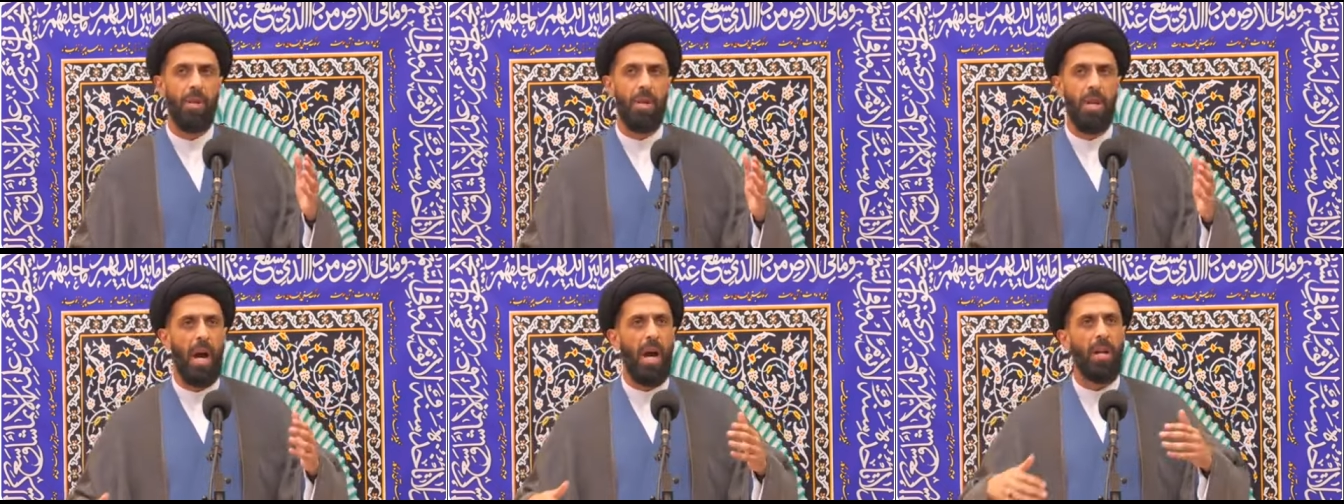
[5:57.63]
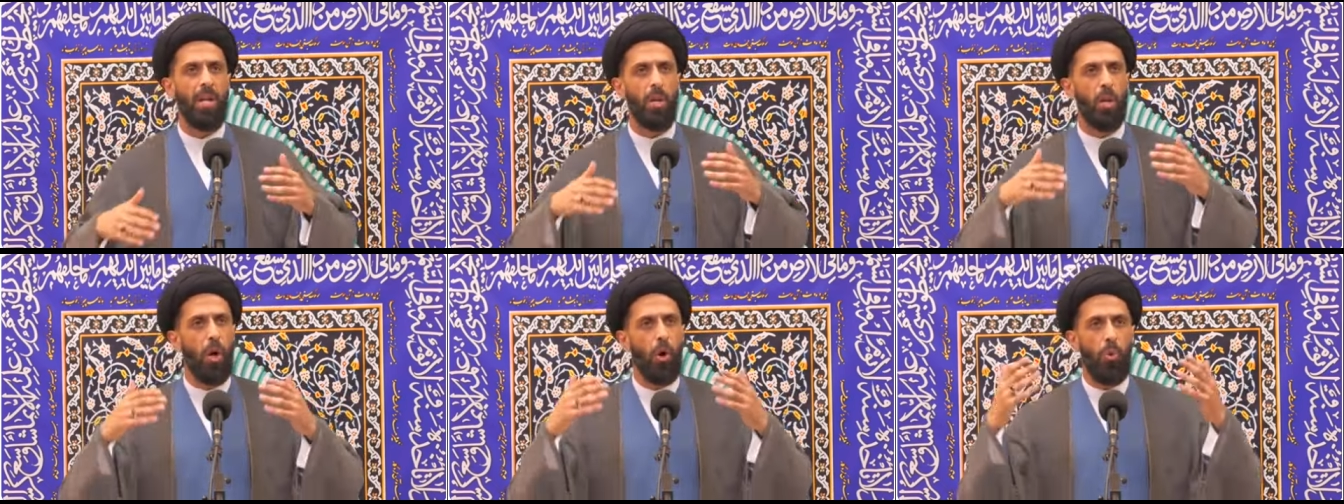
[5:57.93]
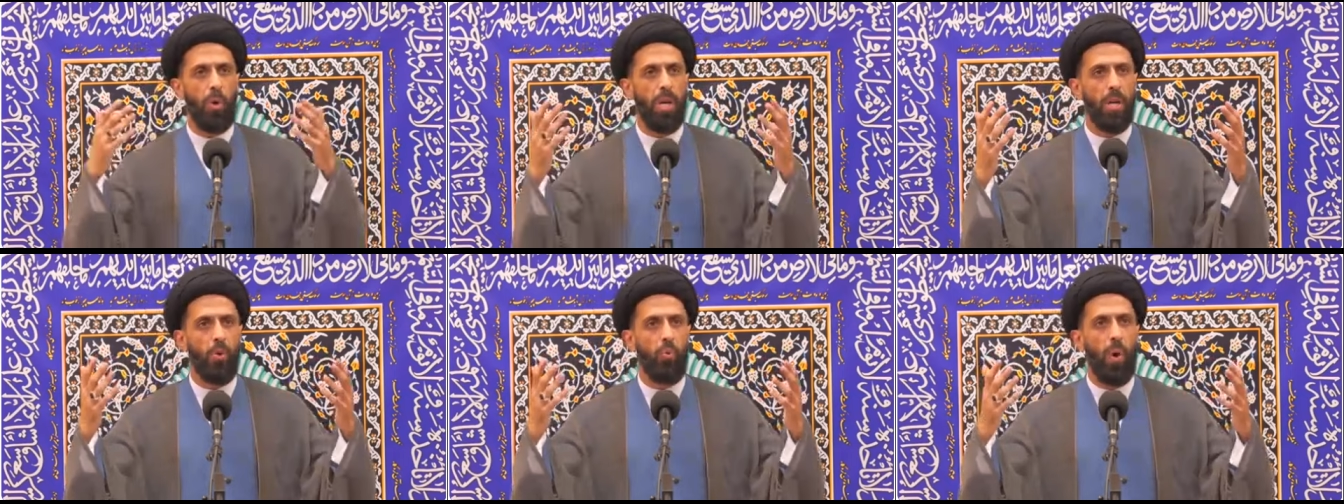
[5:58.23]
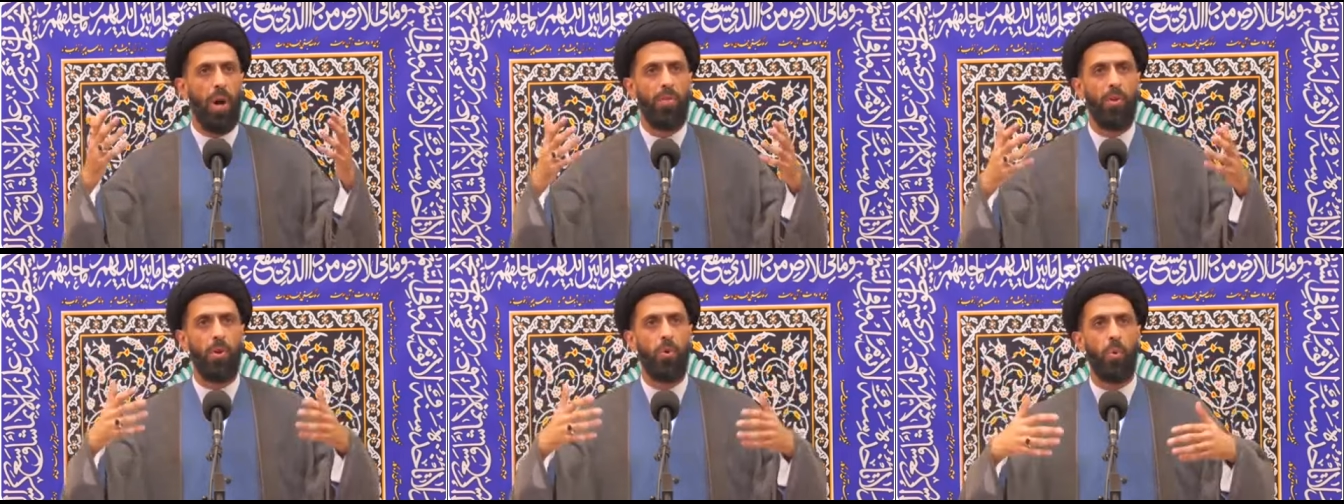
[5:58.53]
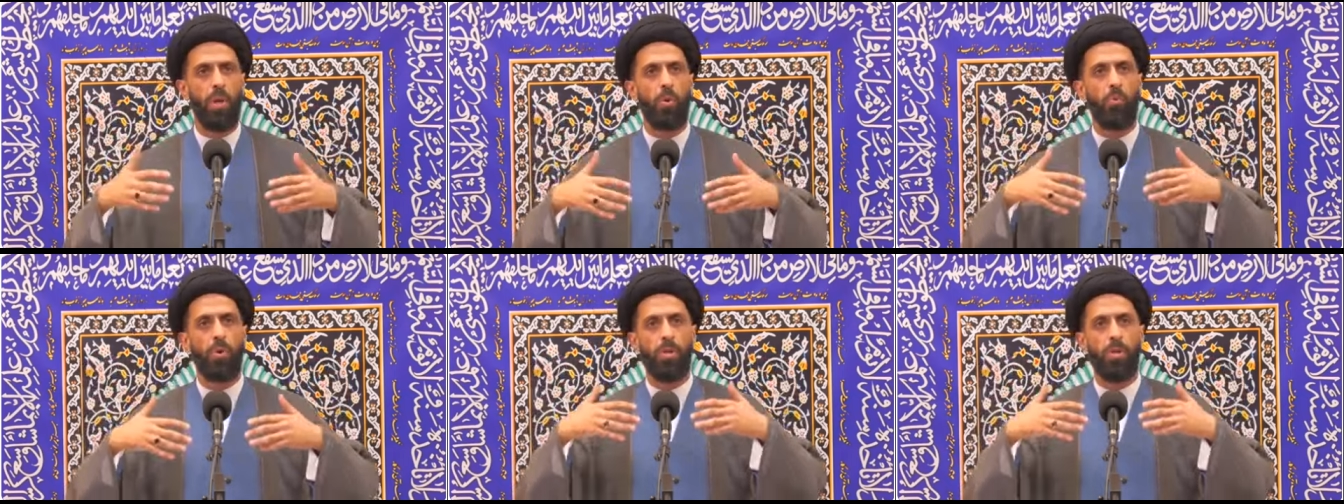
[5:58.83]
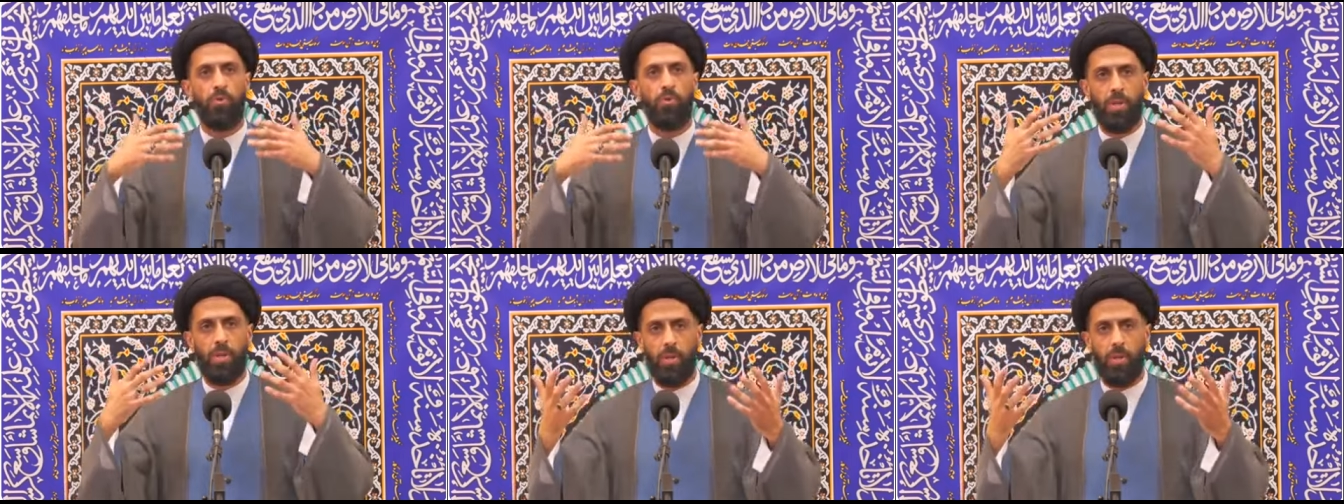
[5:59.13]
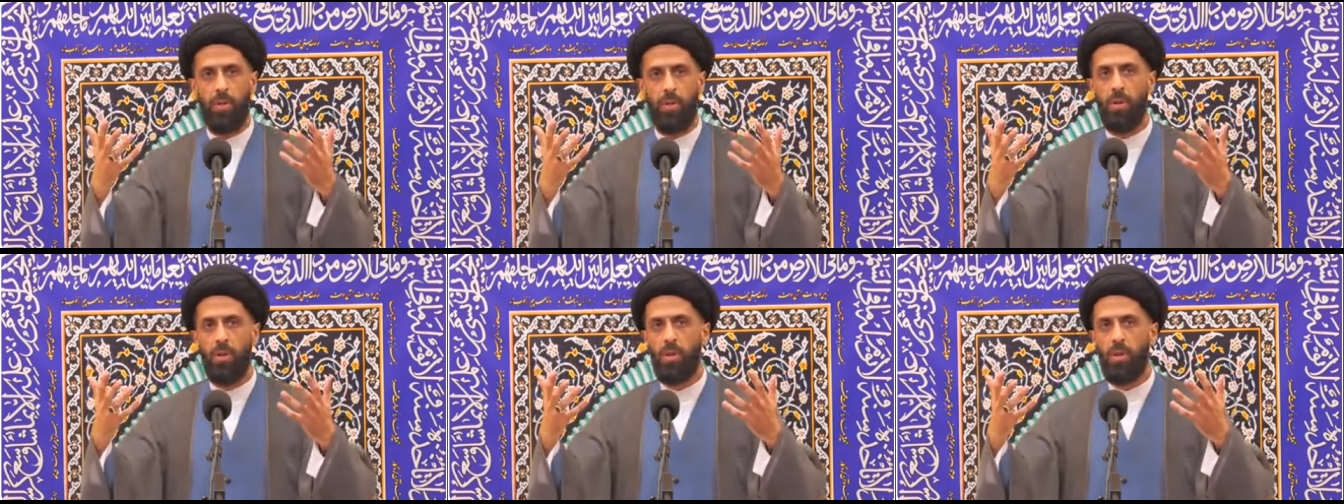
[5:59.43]
not knowing whether we would
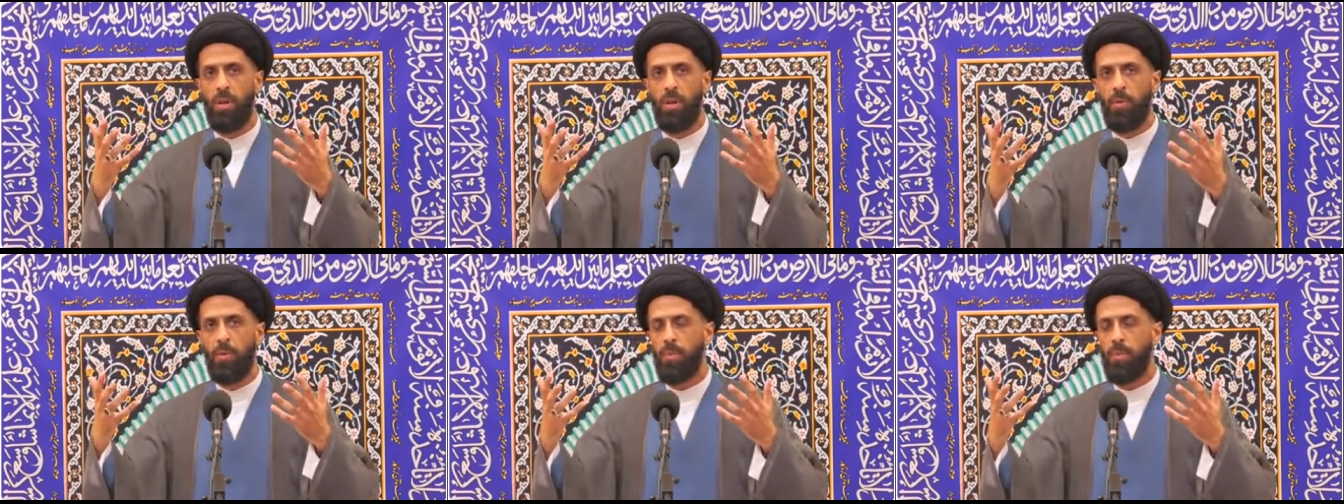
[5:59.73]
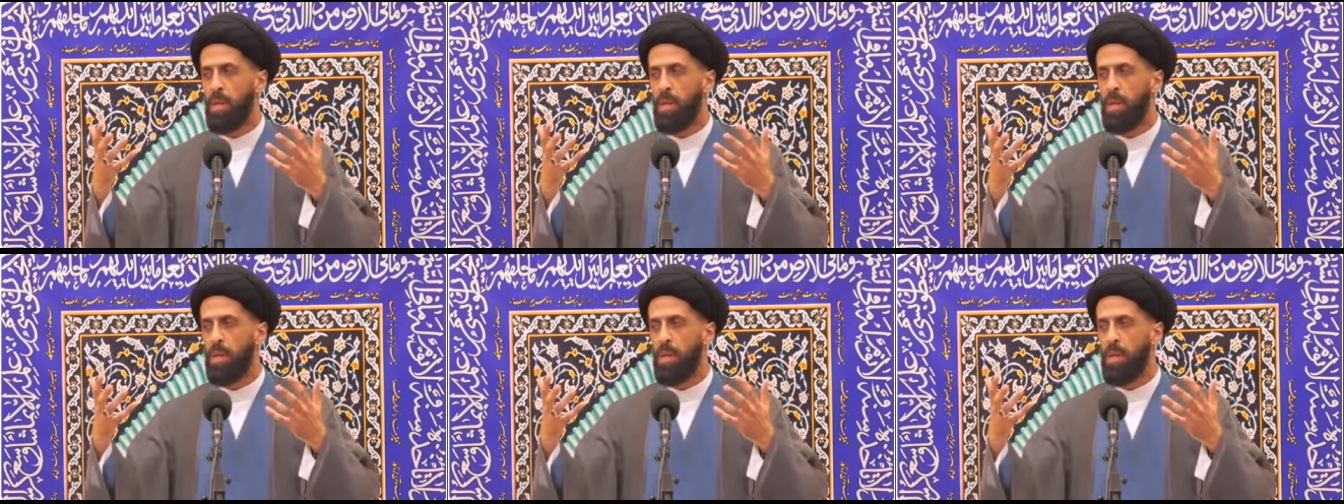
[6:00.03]
return,